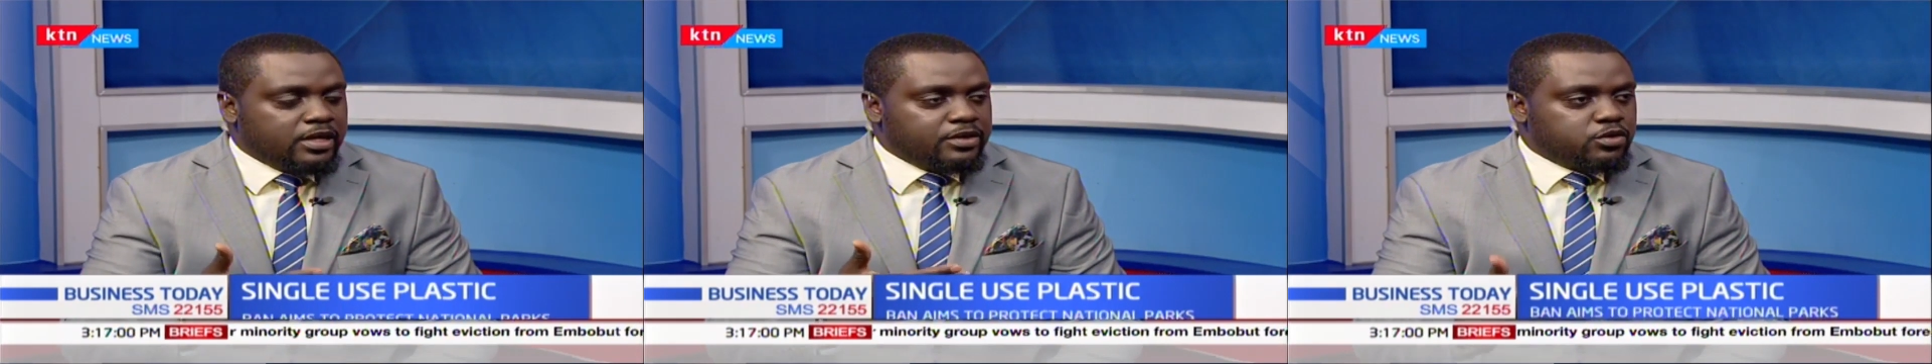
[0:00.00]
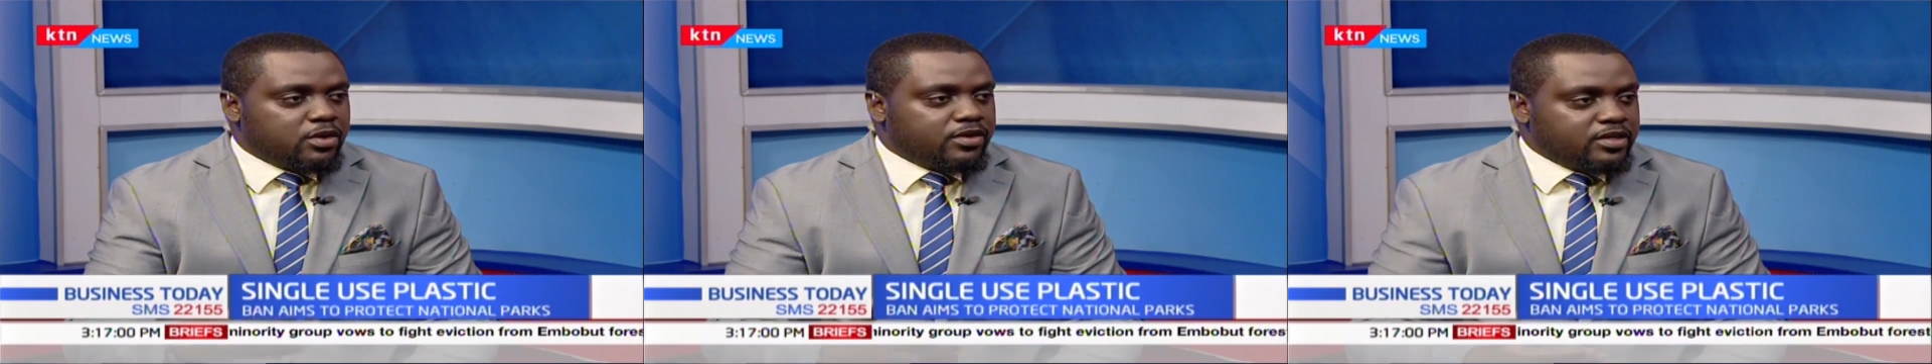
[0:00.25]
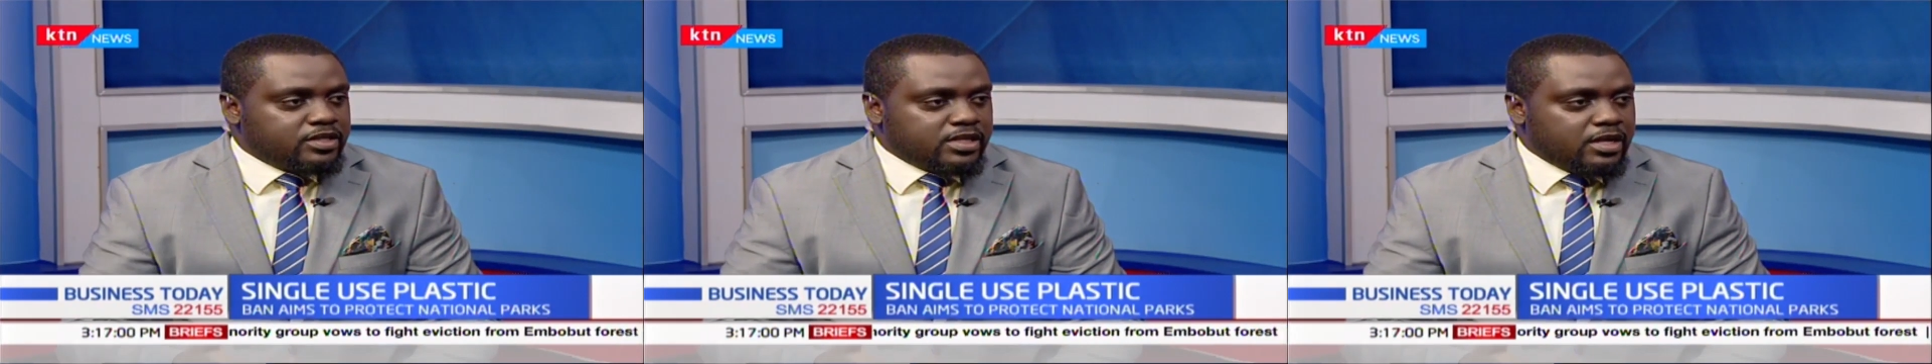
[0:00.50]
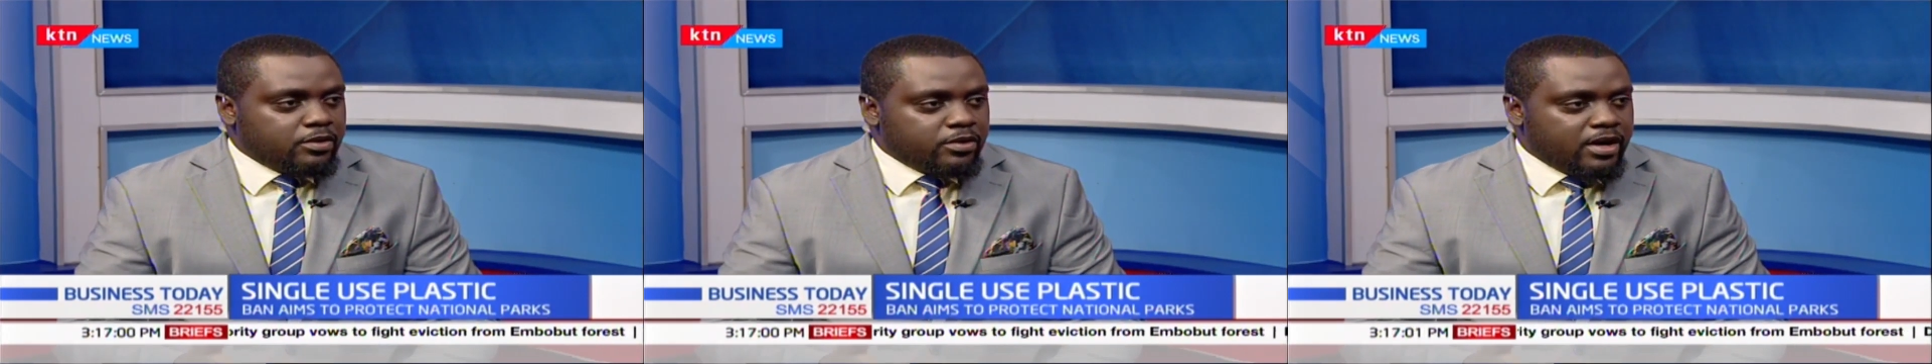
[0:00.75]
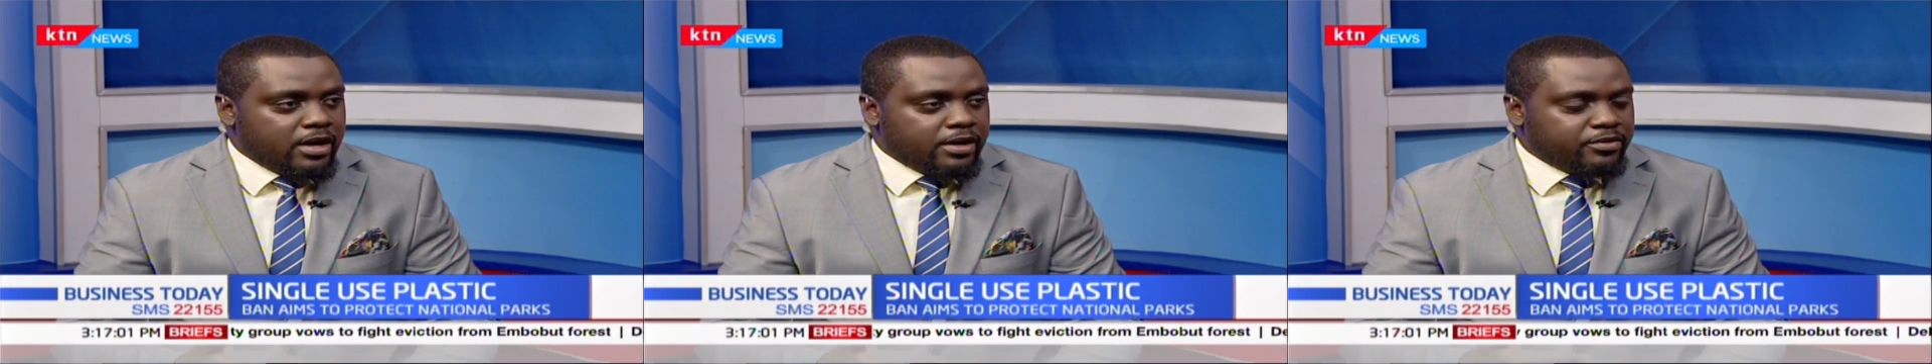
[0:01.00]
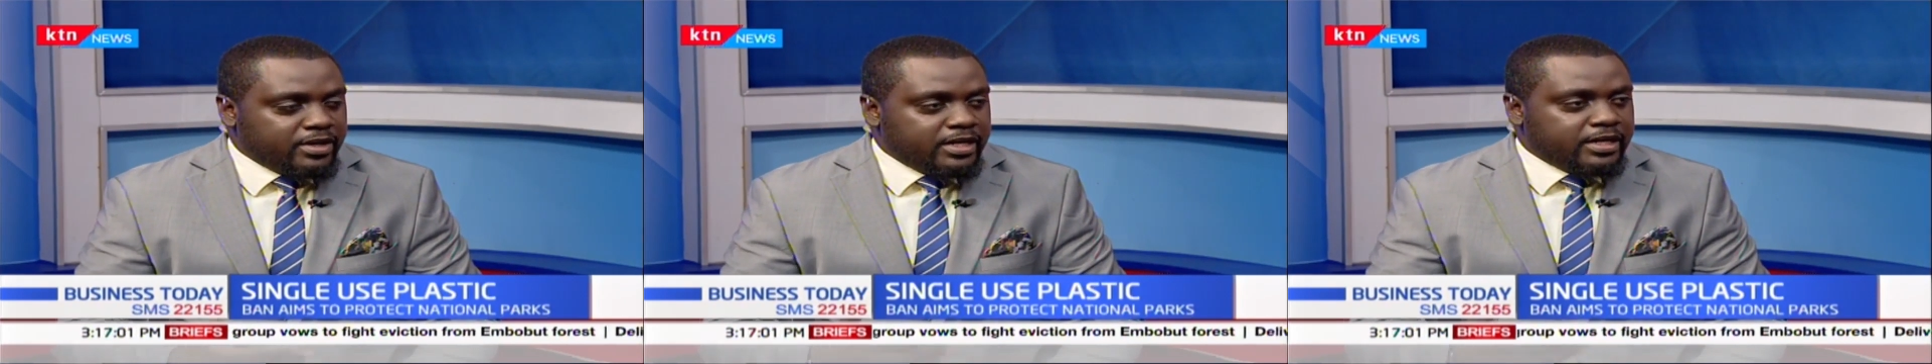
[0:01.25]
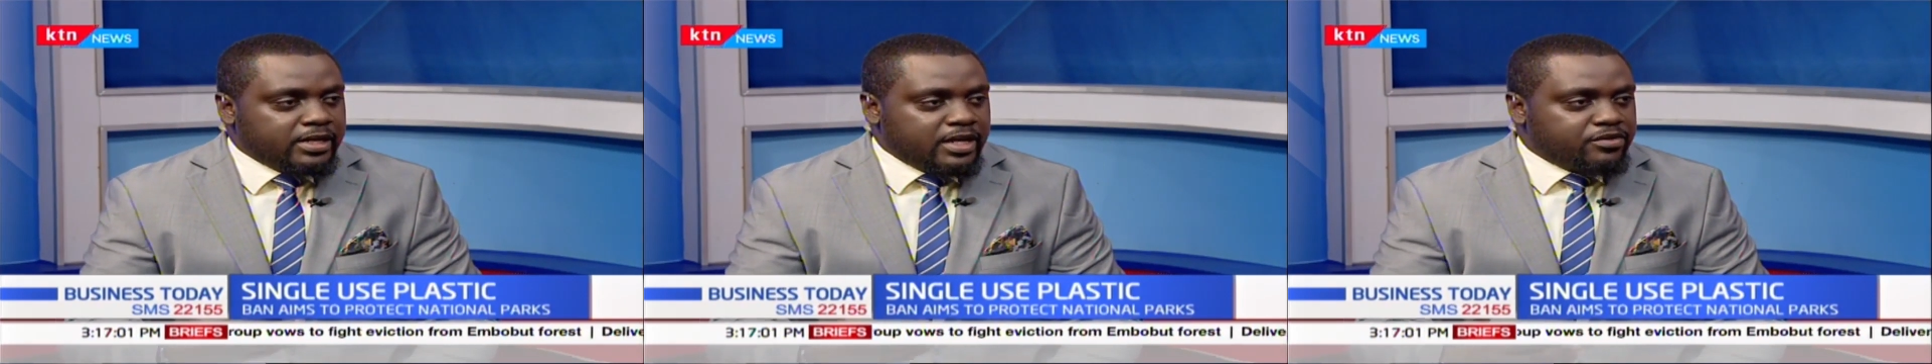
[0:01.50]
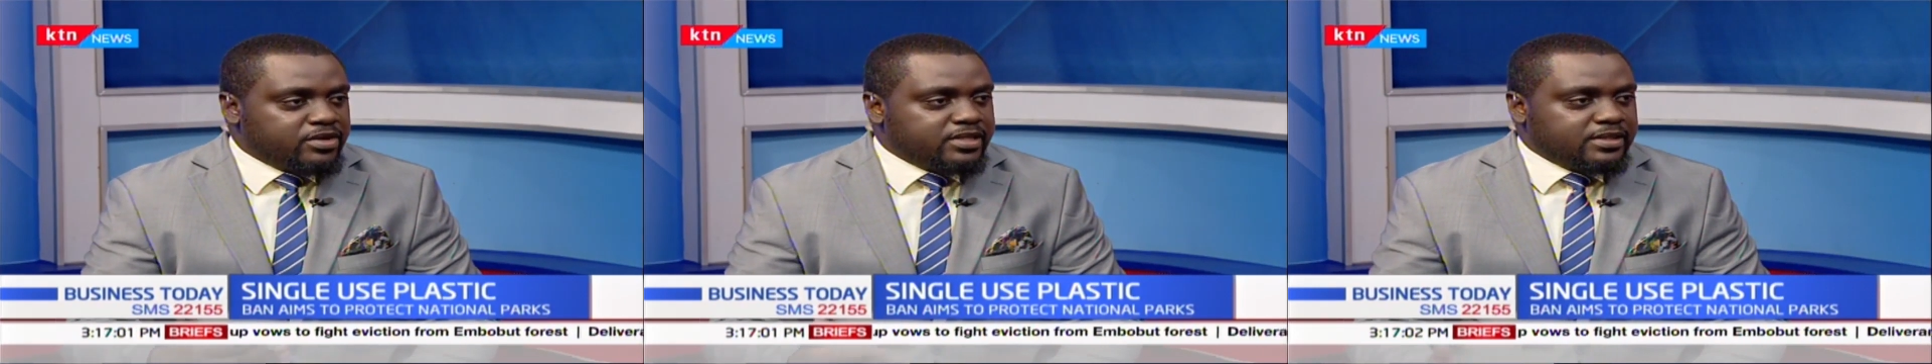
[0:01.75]
ensure that we are really
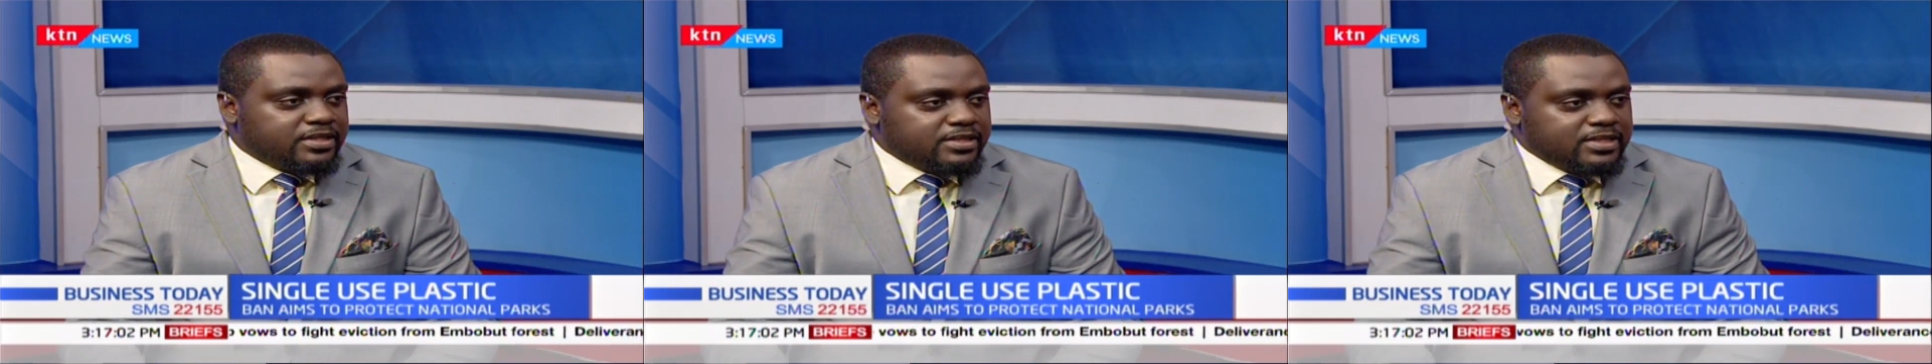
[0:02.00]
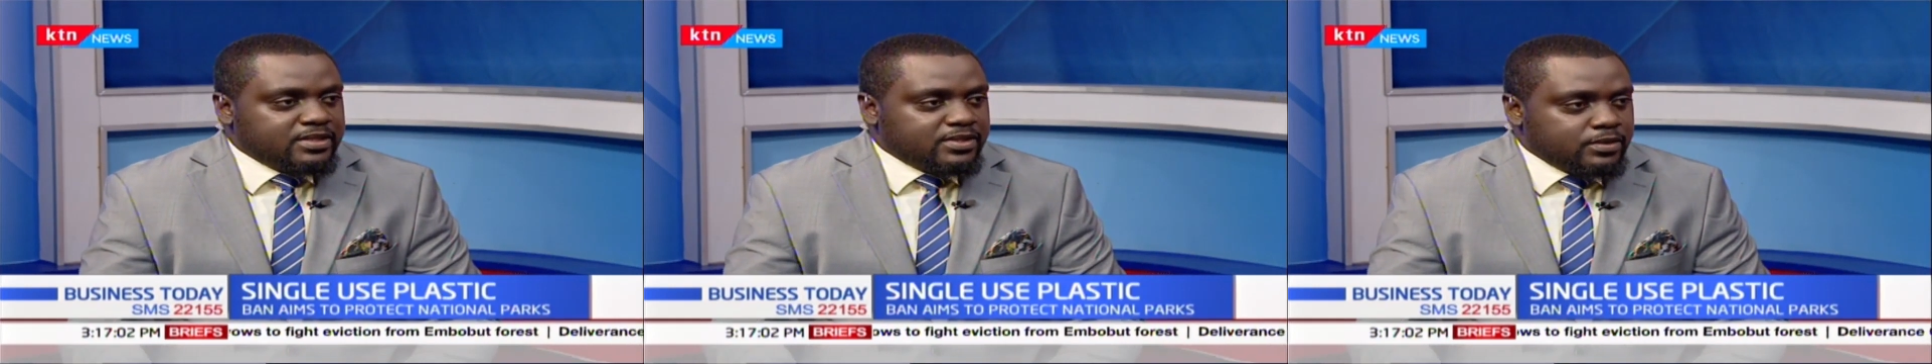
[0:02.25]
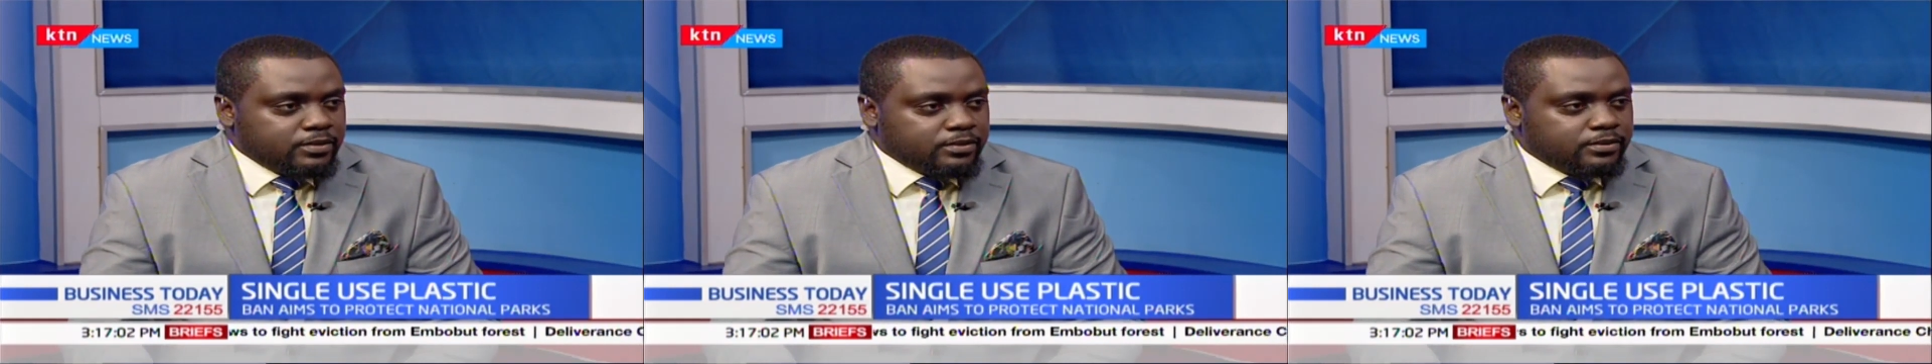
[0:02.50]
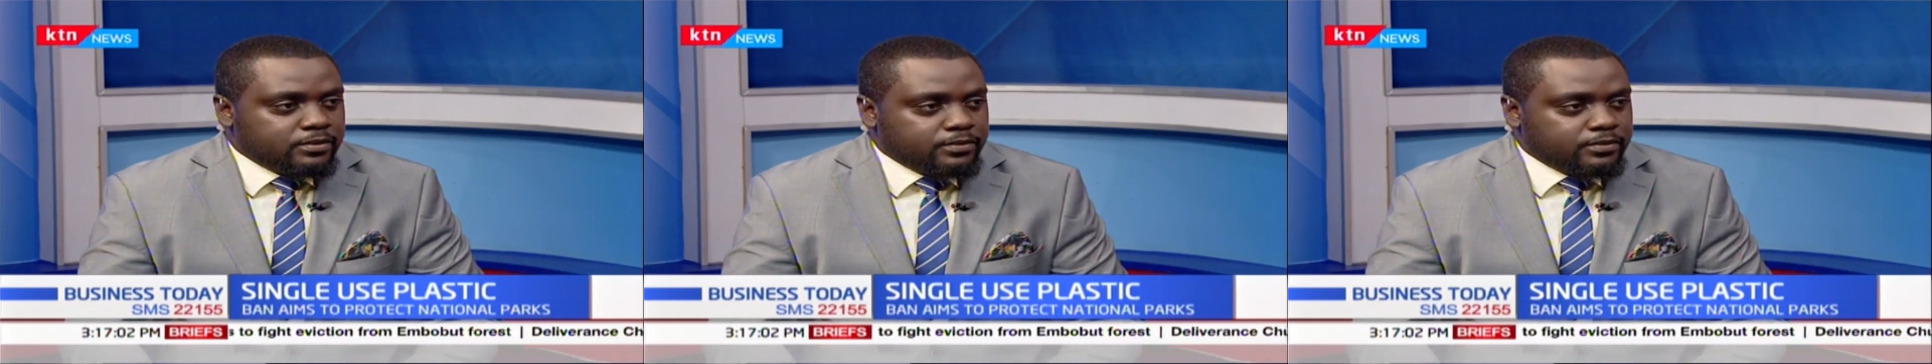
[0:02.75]
addressing this issue?